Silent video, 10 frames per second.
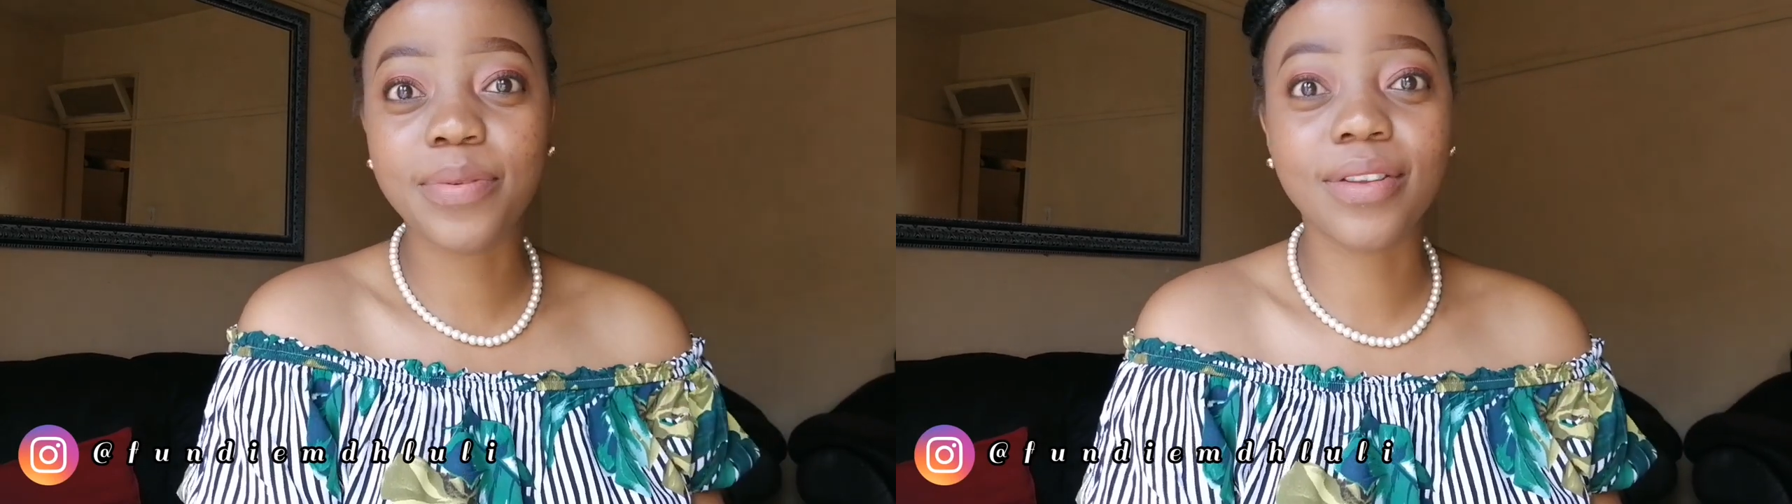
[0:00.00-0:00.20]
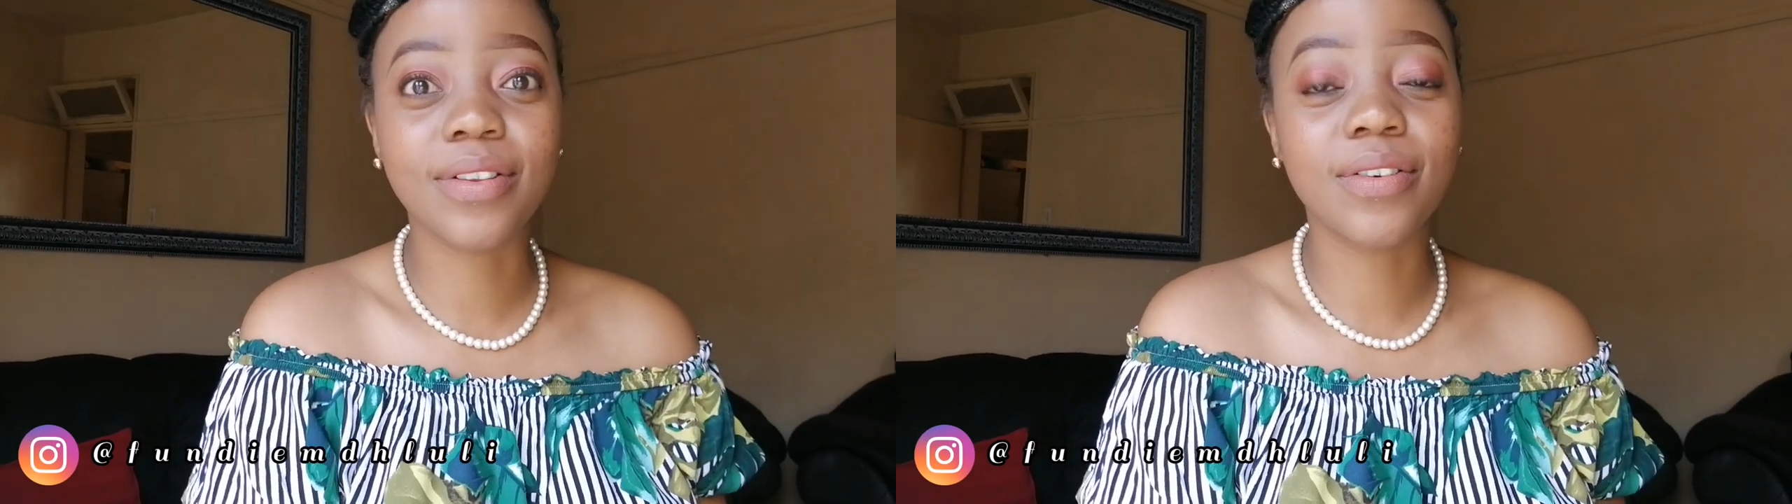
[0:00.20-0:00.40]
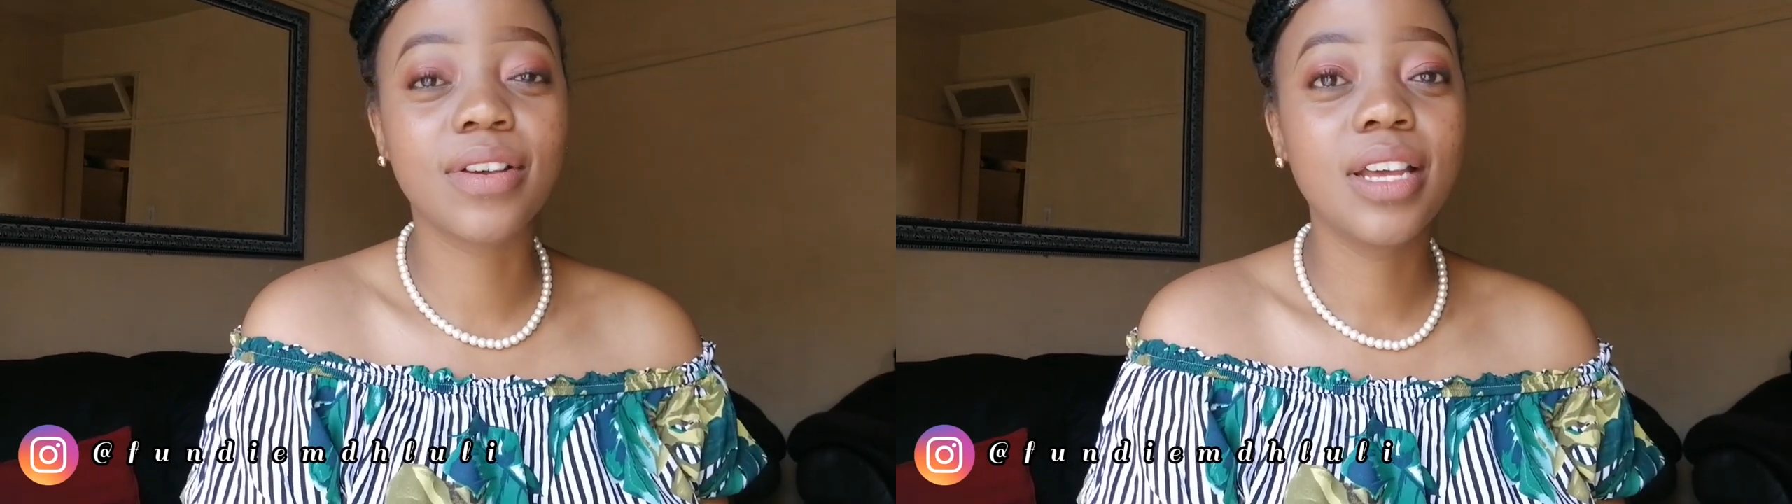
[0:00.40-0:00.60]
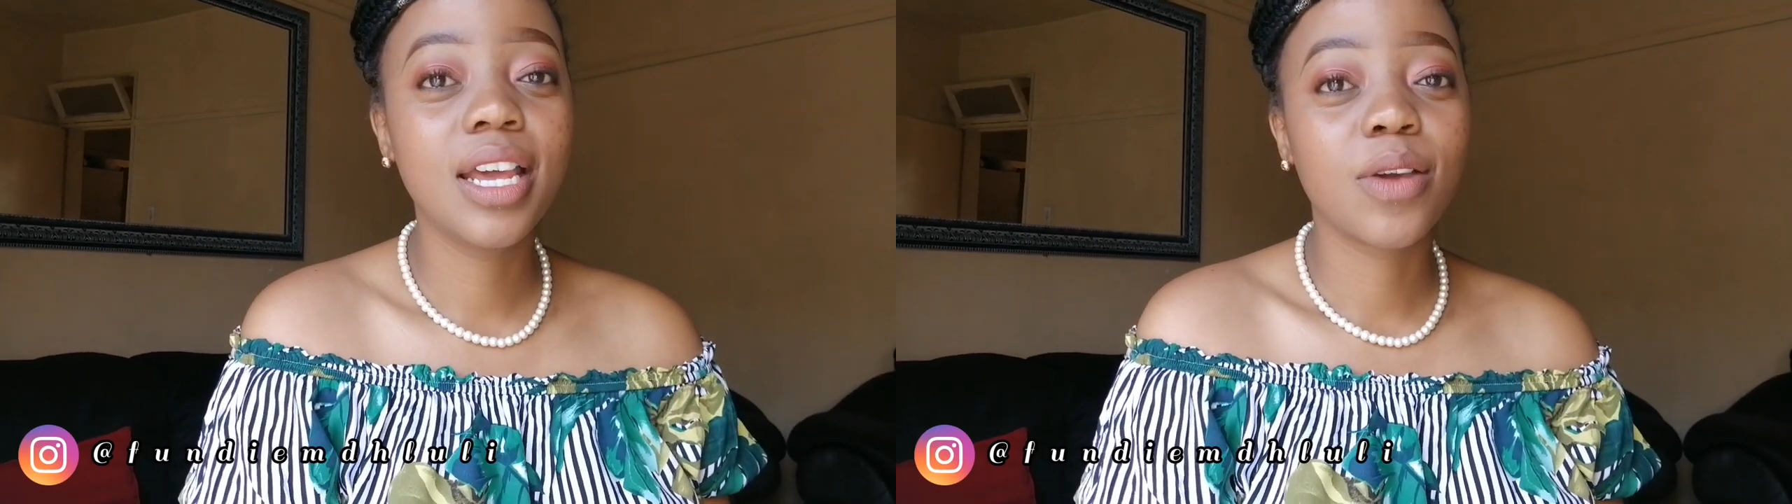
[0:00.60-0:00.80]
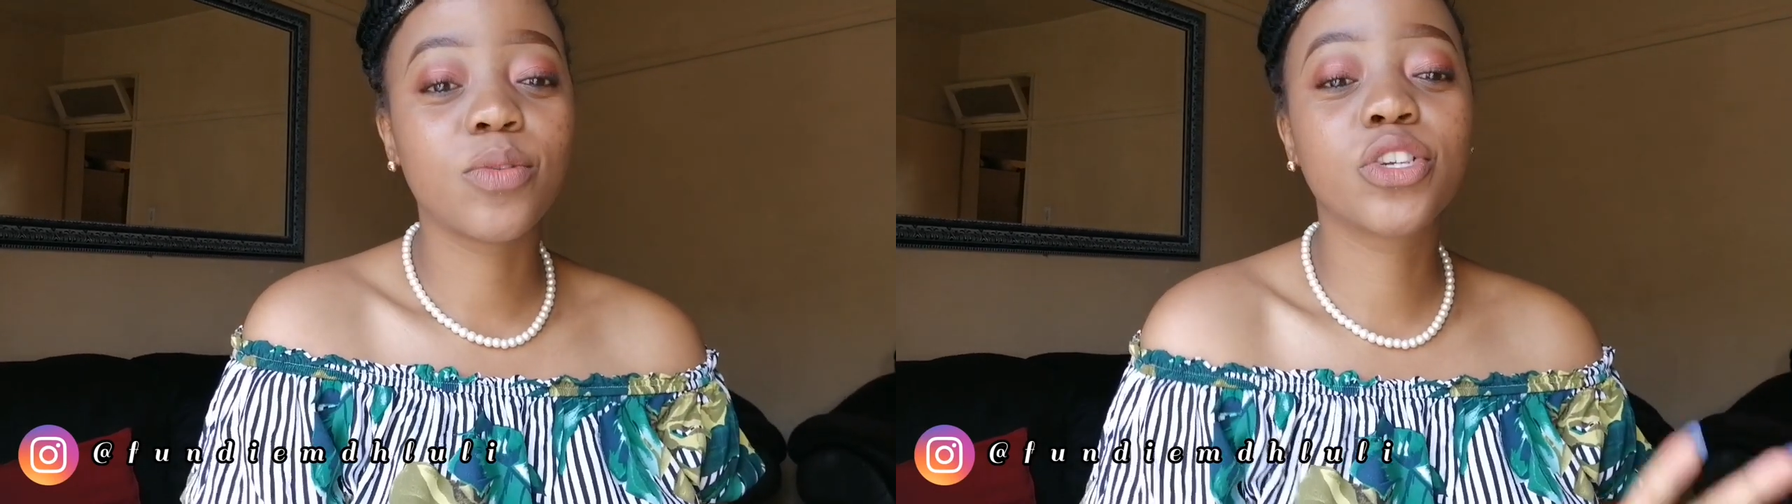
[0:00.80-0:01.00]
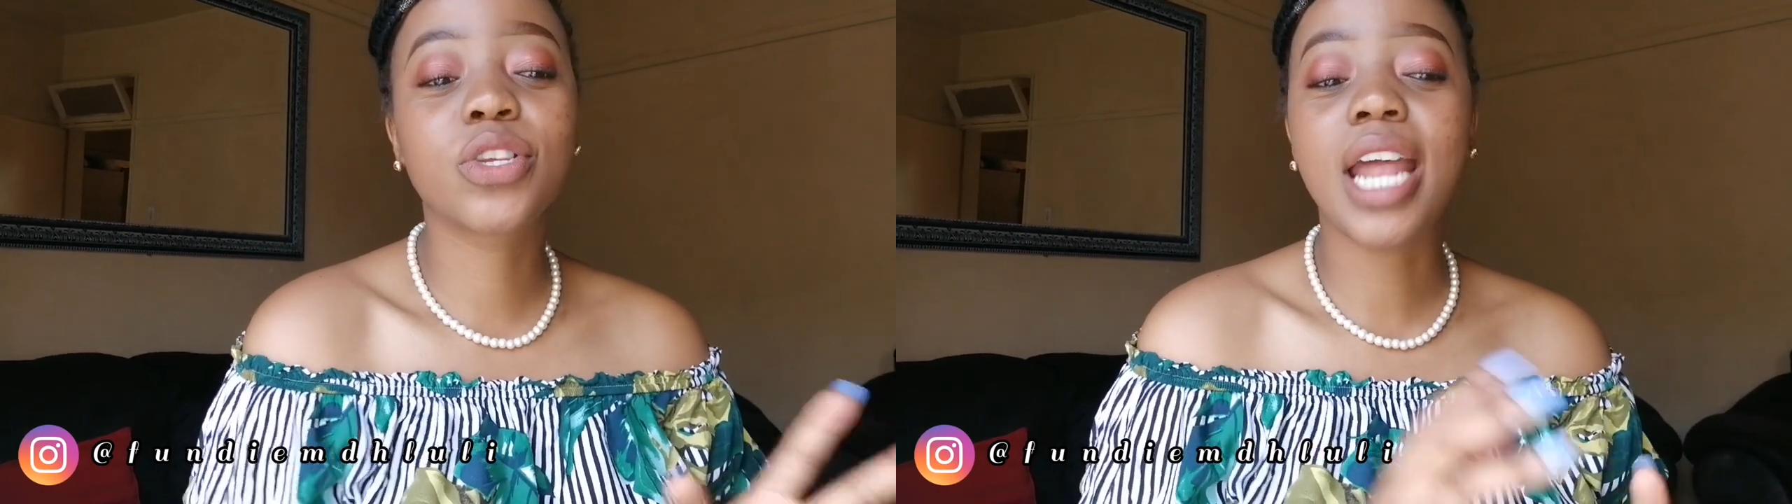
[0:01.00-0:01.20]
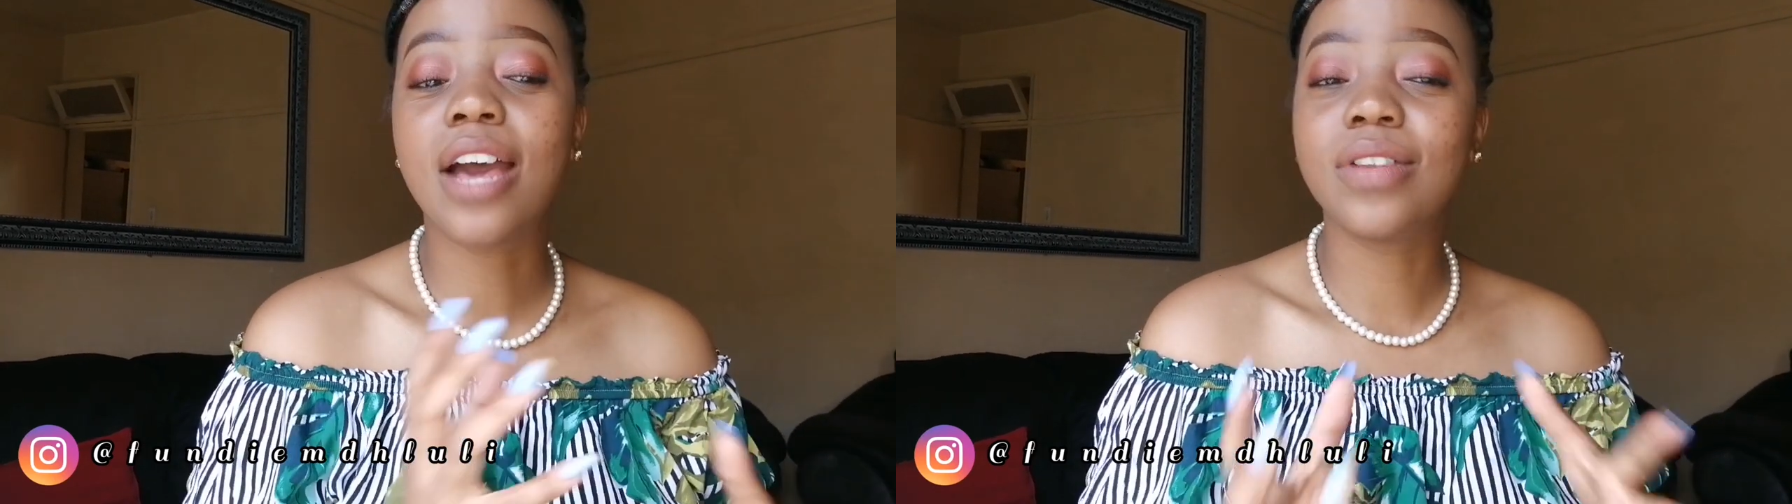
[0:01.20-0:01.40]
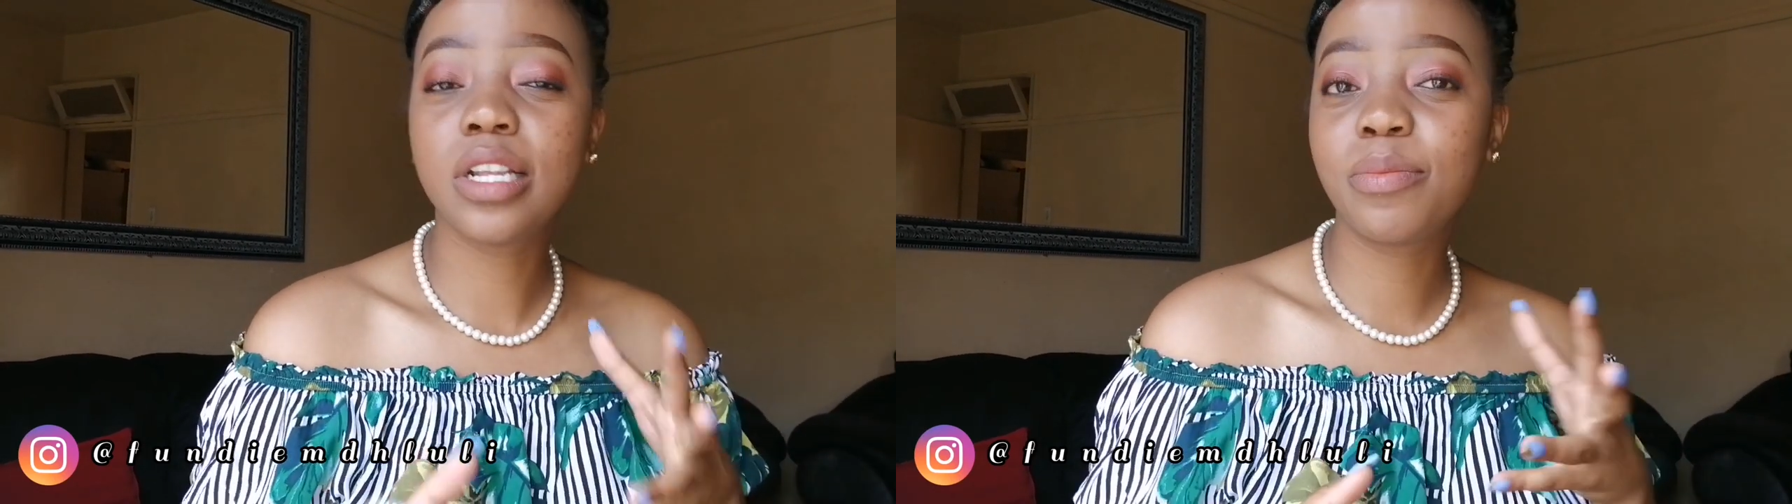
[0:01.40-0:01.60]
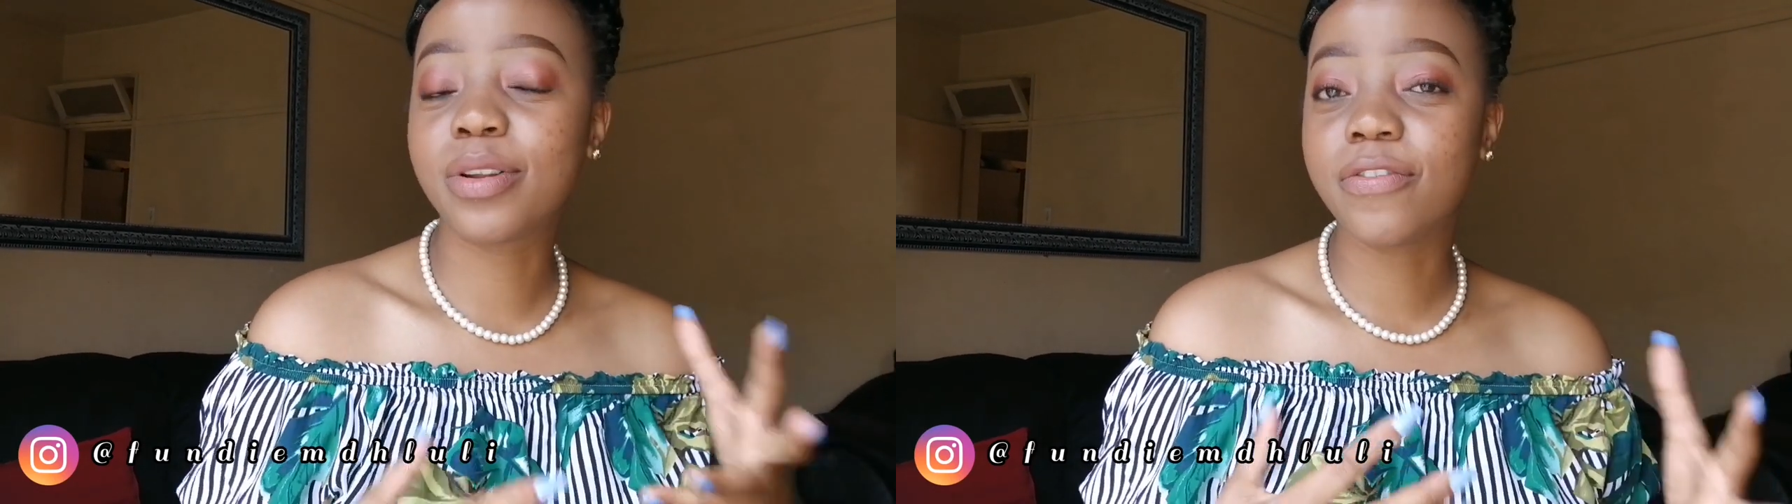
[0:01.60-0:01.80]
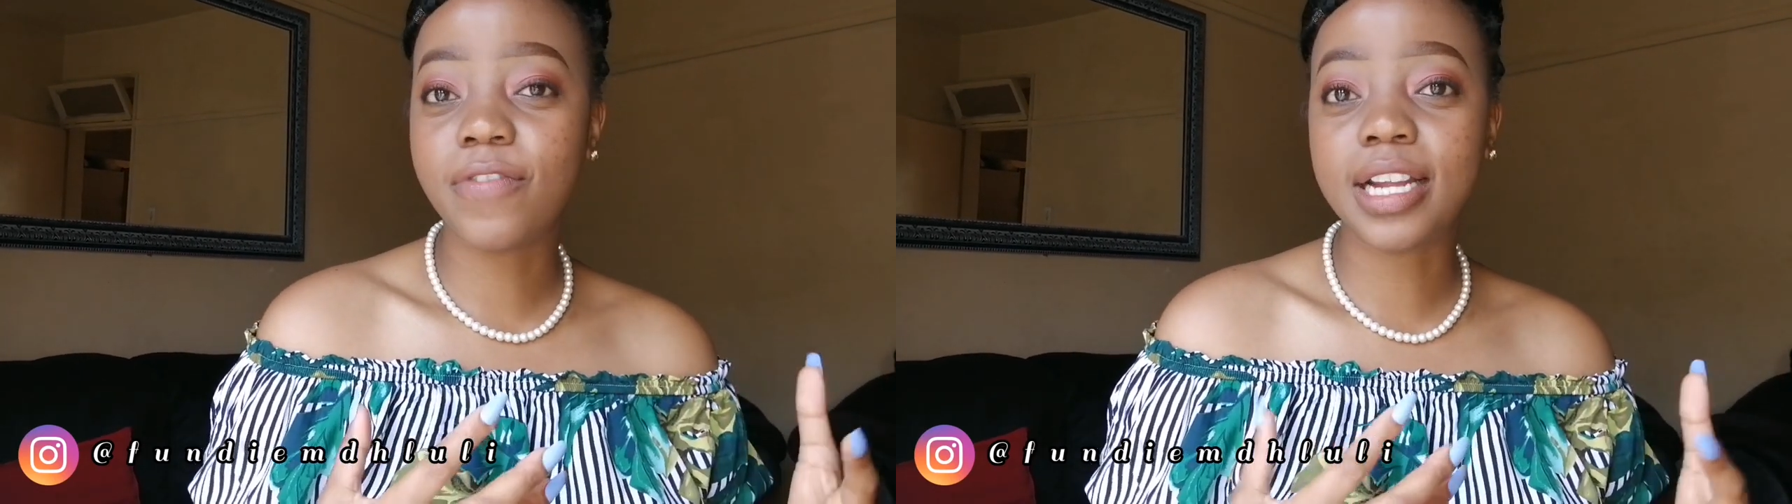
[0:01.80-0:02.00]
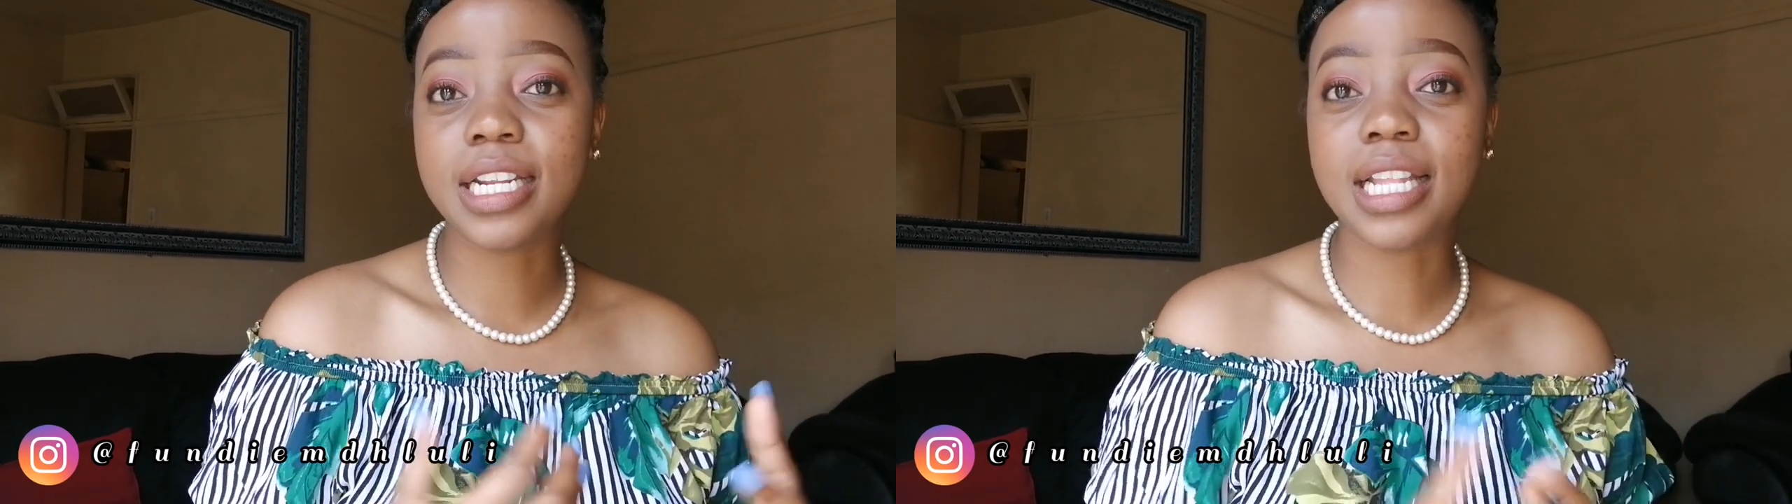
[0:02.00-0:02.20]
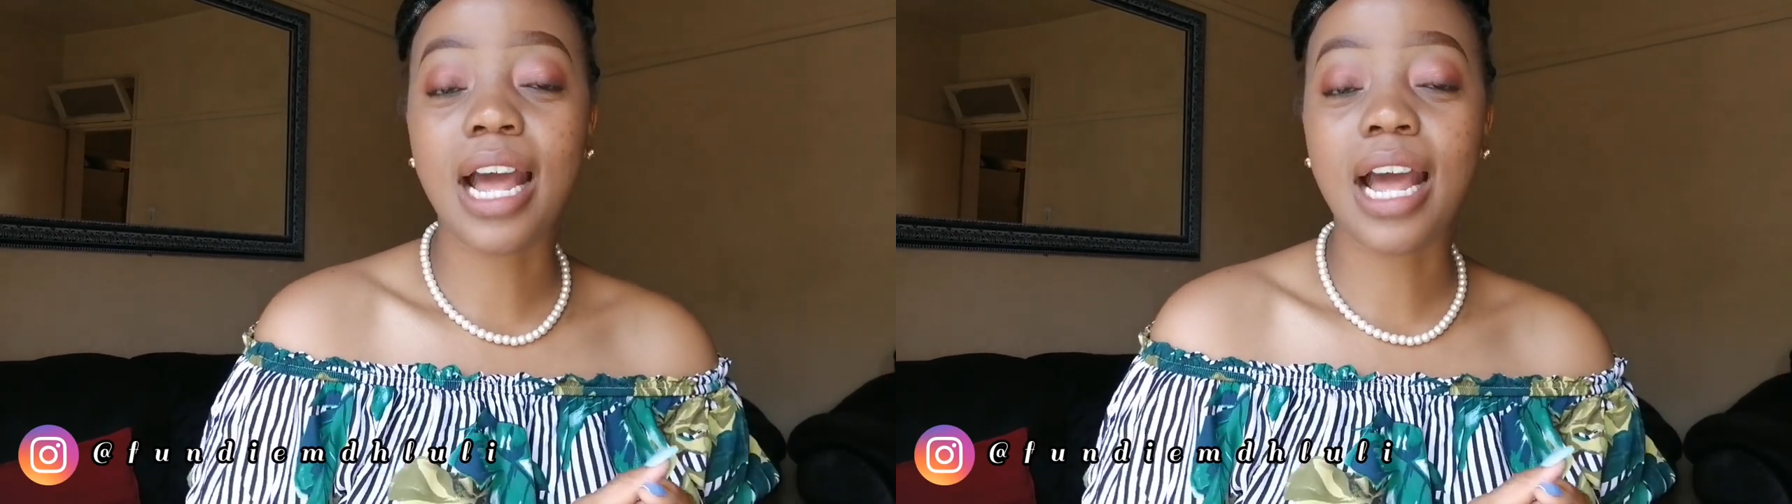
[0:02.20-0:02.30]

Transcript: We're just gonna have a little bit of fun.